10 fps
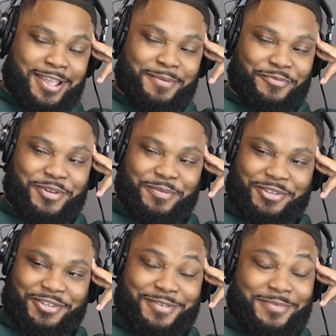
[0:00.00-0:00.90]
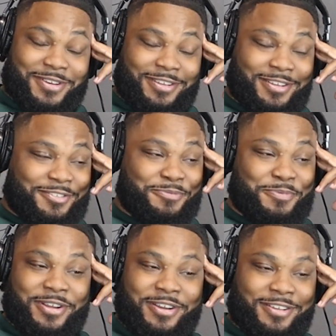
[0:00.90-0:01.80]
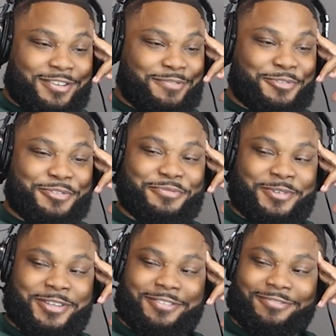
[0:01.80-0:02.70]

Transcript: Came to fuck with you. I'm in a good spirit, good mood, man.